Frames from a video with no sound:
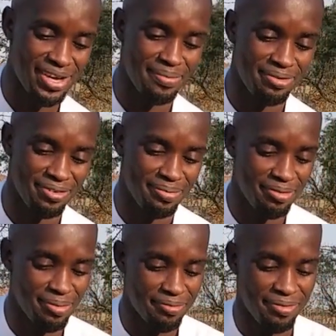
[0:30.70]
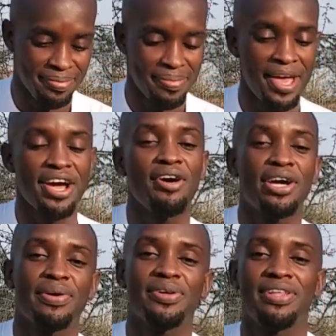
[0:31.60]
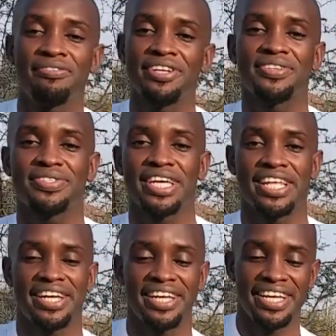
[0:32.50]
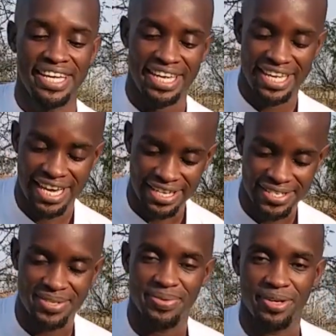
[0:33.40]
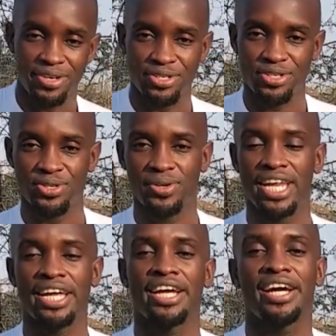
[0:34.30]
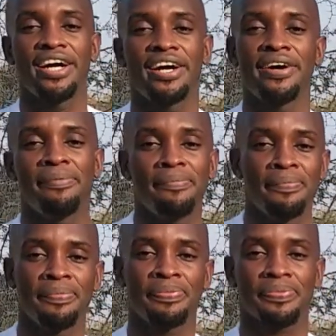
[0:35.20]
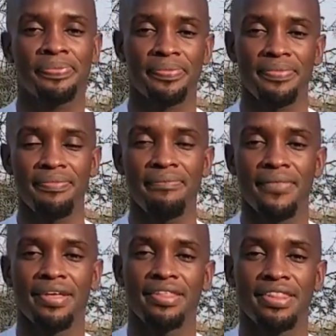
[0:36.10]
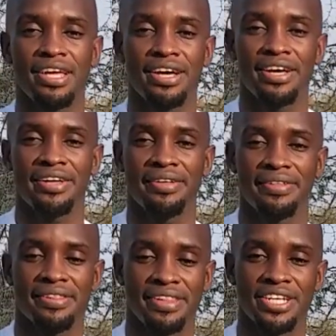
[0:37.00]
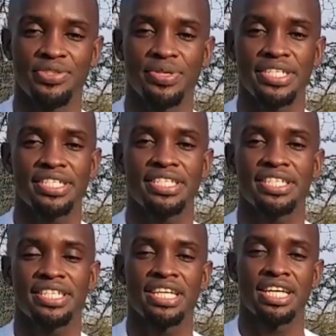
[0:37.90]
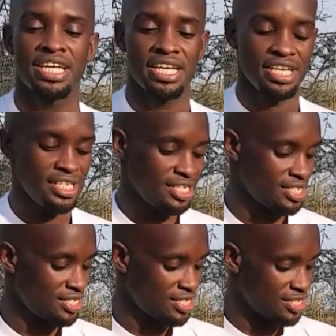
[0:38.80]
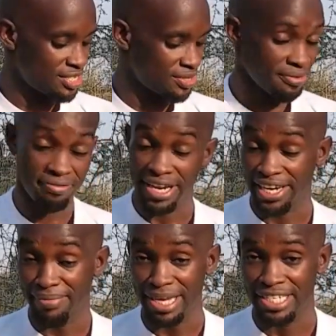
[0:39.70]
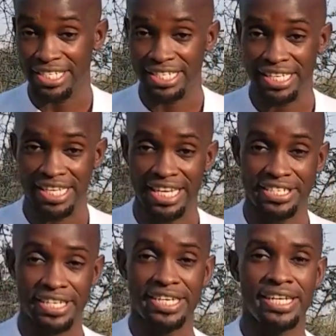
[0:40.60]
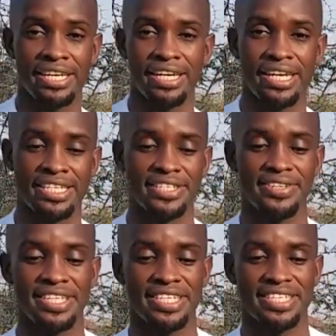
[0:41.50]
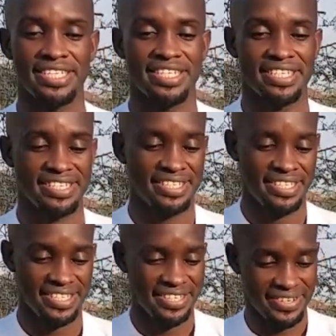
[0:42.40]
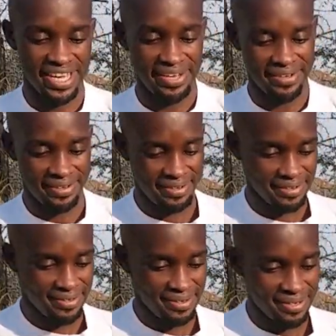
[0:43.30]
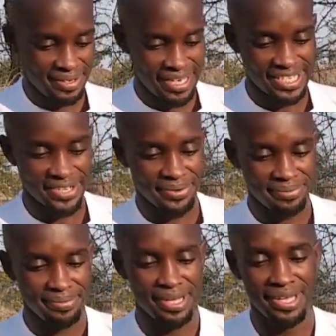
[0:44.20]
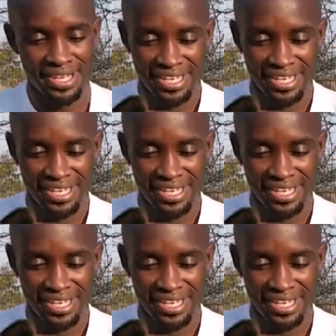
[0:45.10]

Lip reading: Okay, move. We'll do the video together. Yeah. So we are going to do like the twist. So find a mat, get ready. Let's do this. Okay? Maureen, let's go.